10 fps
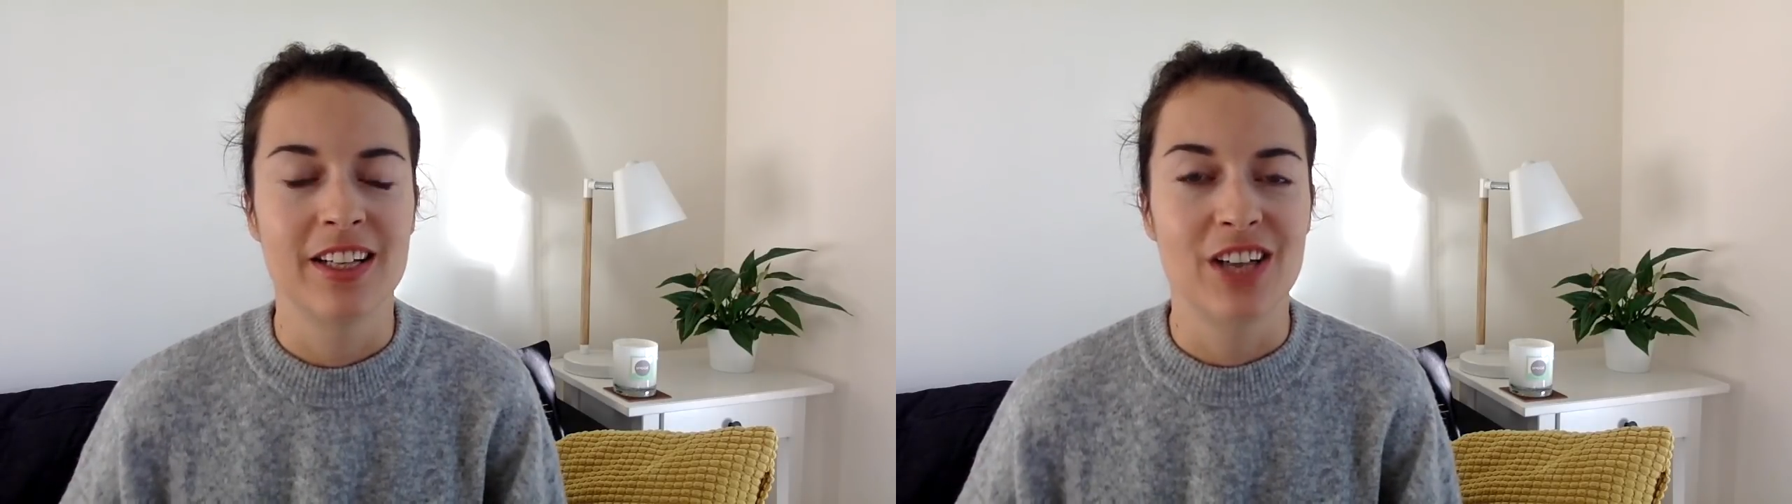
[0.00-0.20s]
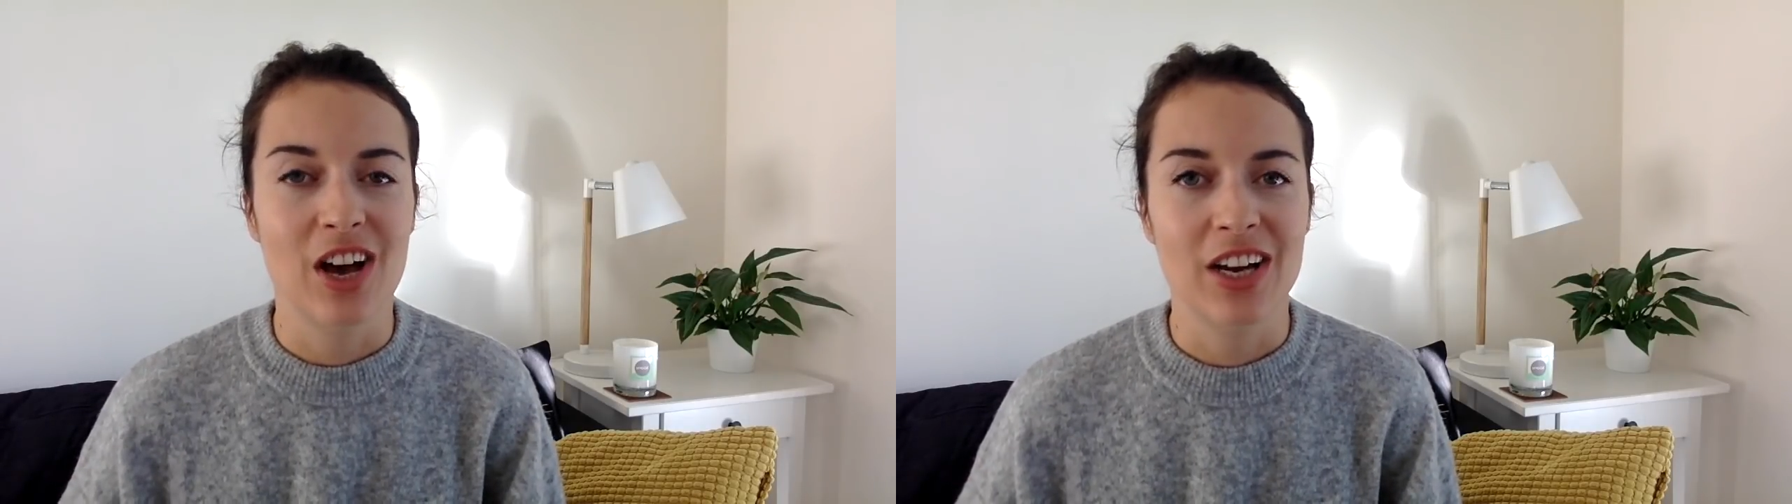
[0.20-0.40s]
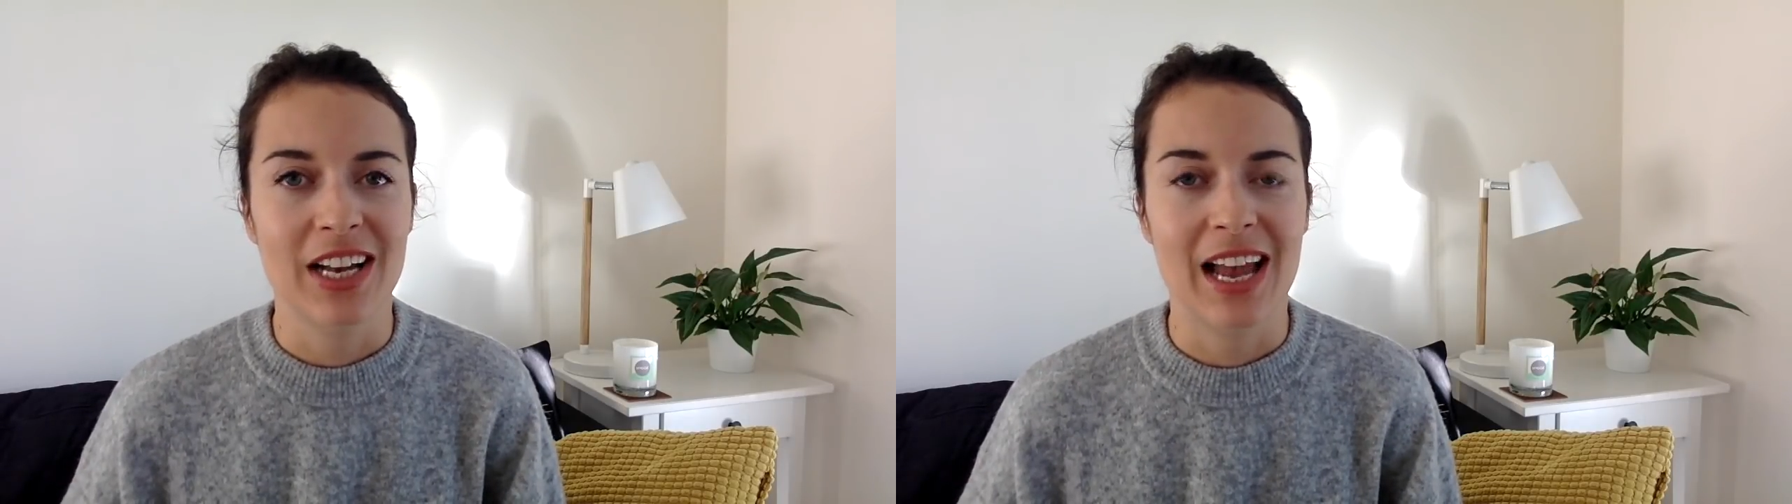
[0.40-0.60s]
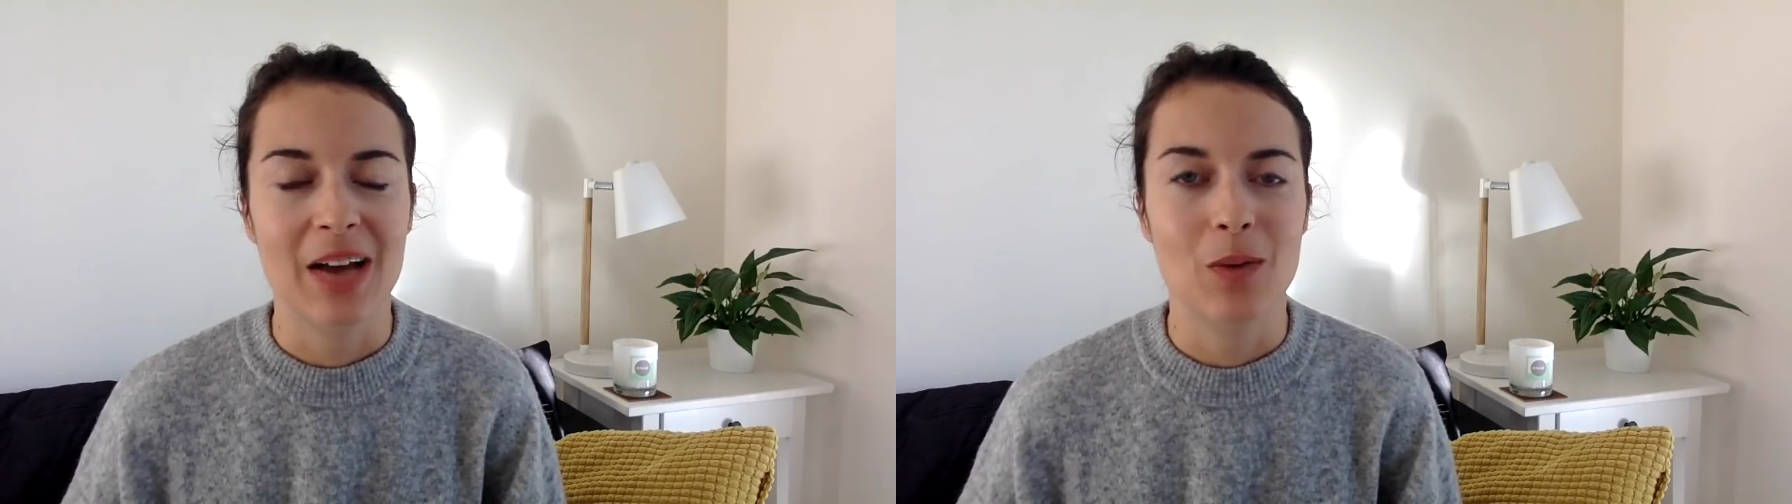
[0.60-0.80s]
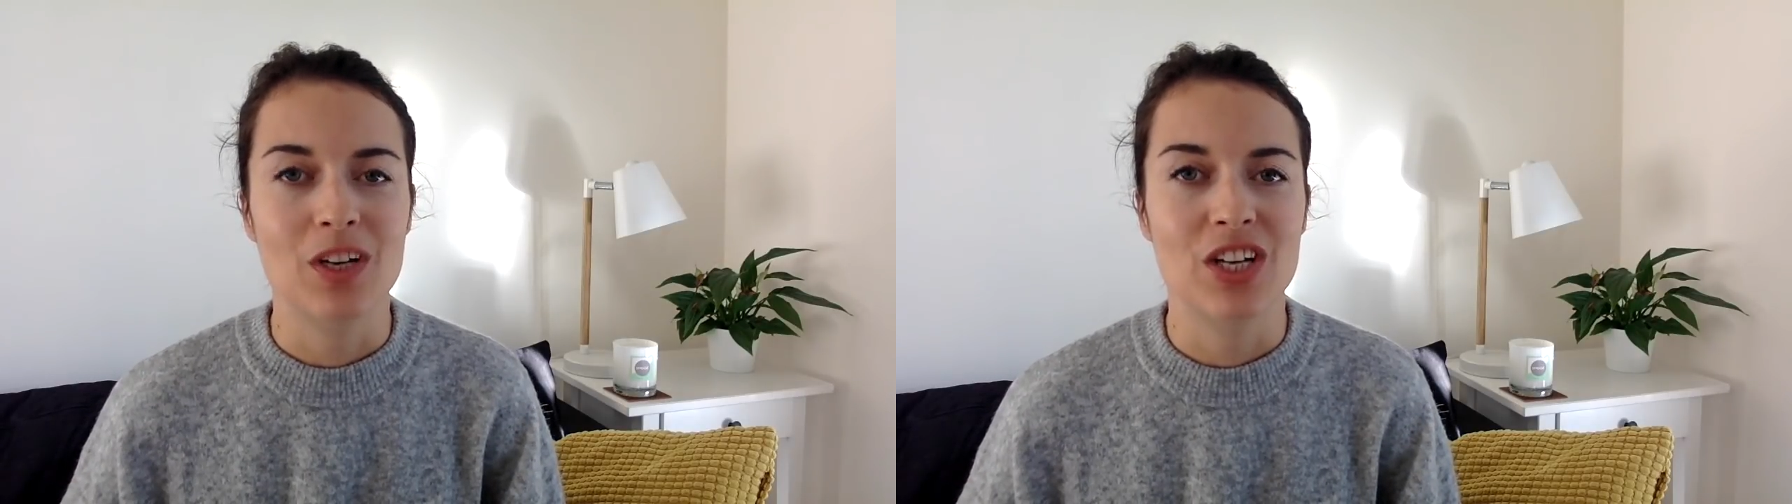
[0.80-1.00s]
target
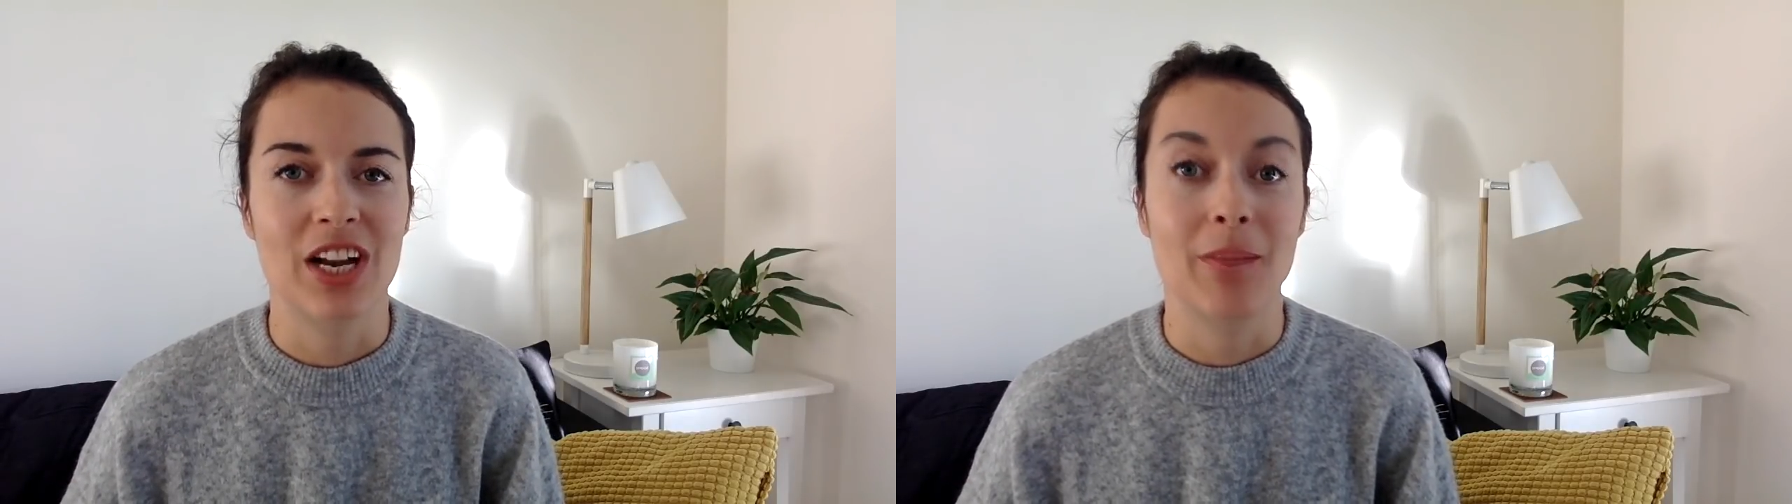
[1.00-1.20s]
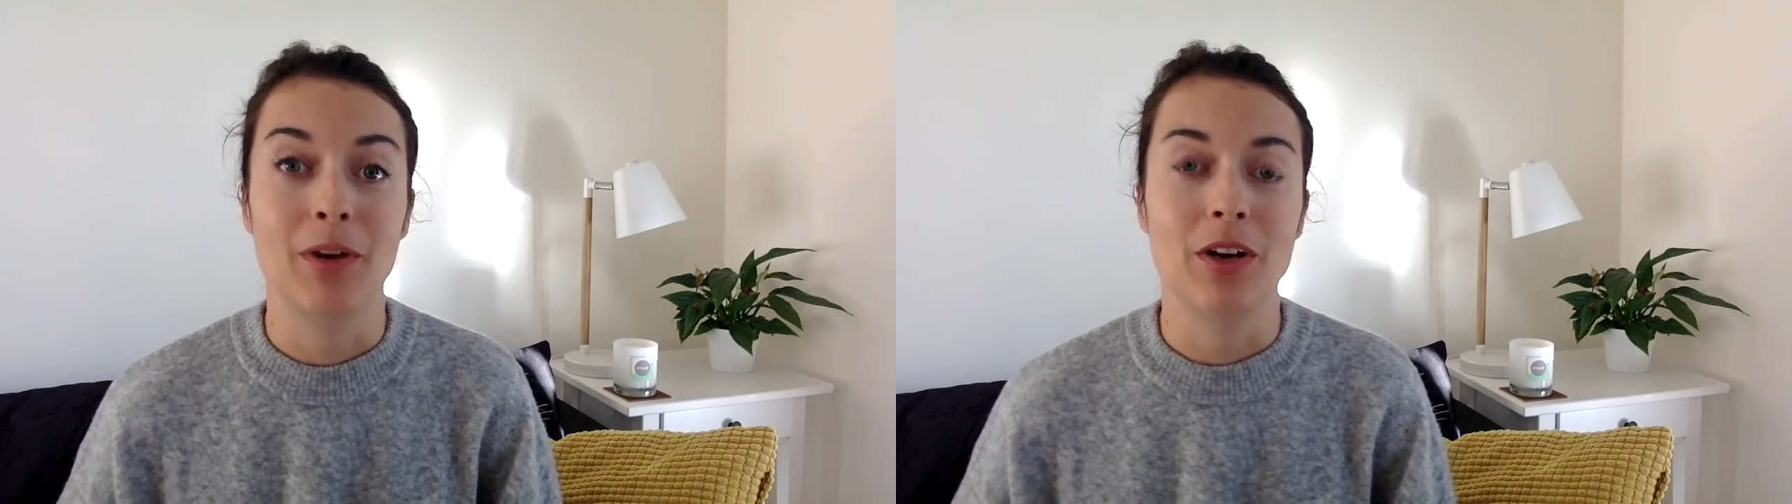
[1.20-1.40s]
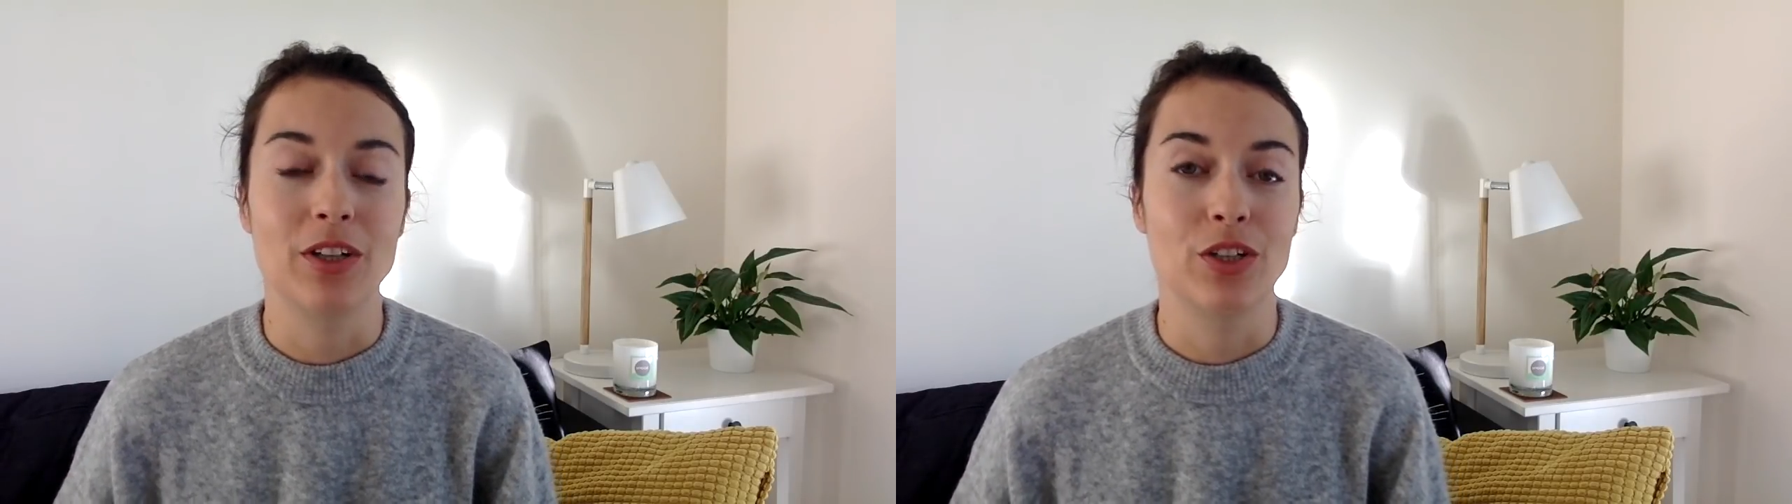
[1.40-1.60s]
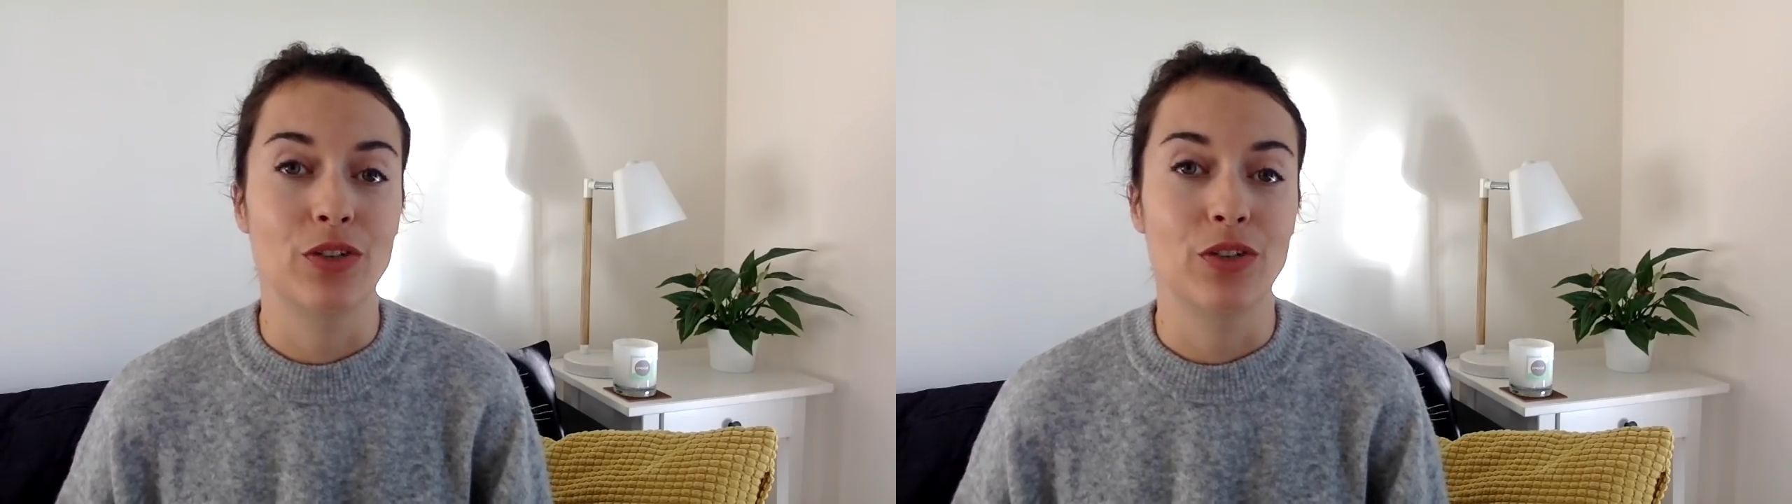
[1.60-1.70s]
language, and I'm going to